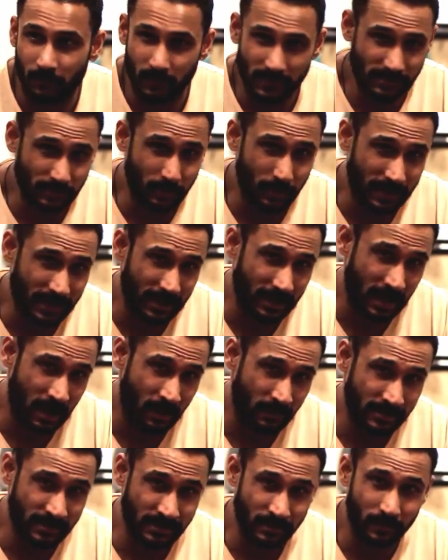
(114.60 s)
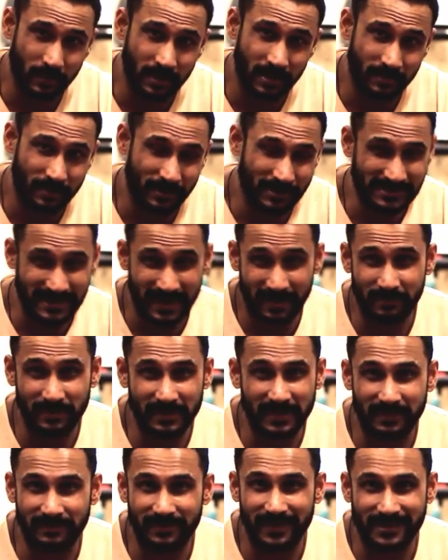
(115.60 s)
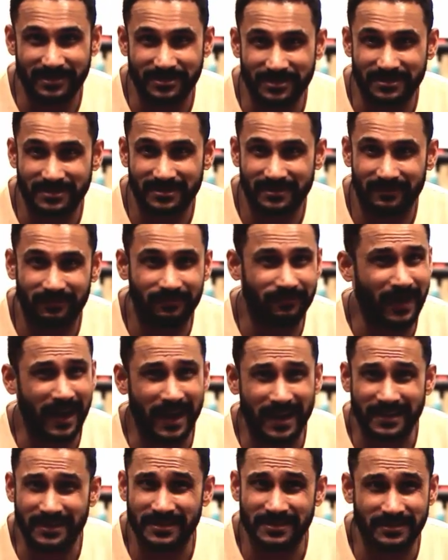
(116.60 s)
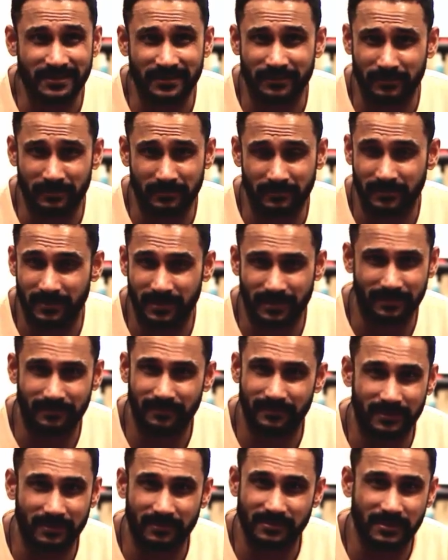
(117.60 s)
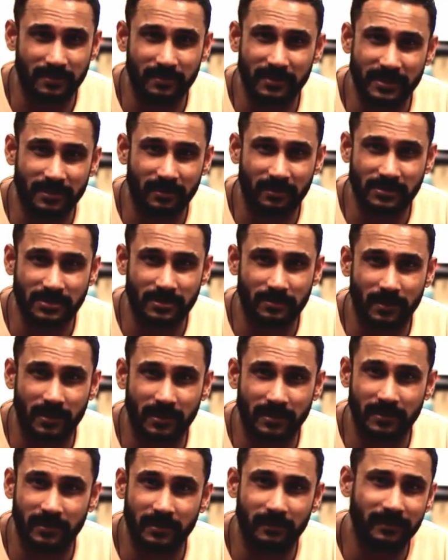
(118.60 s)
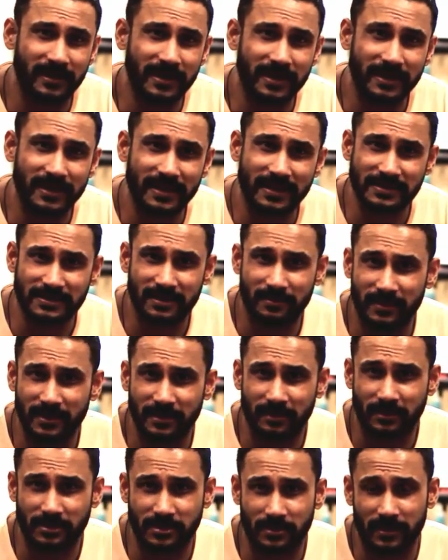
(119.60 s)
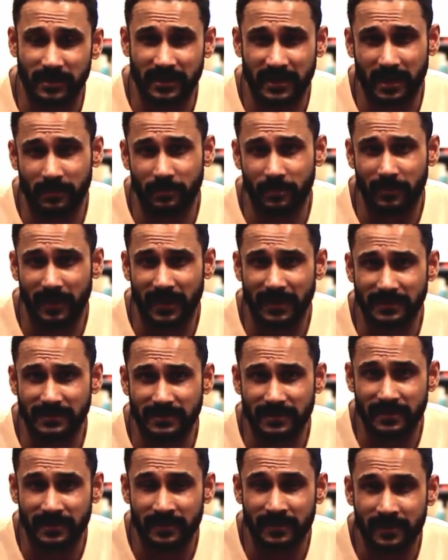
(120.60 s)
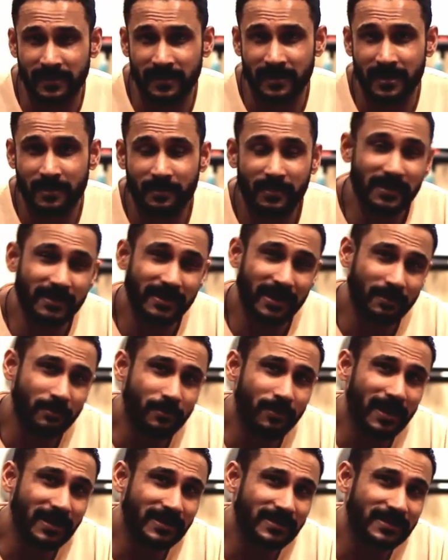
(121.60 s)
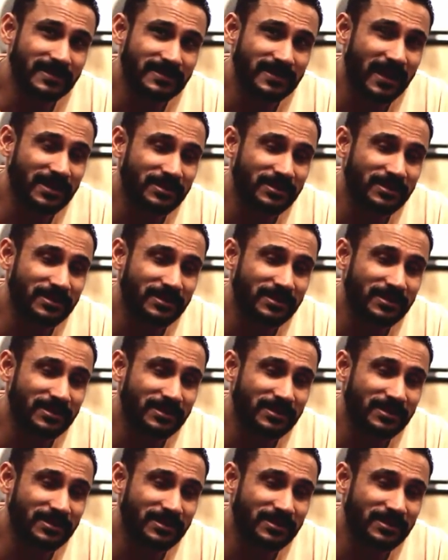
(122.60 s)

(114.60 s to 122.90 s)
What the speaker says: what's going around in the world, because I believe they're just fads. Somebody talks about green tea, somebody talks about chamomile tea, but chamomile tea has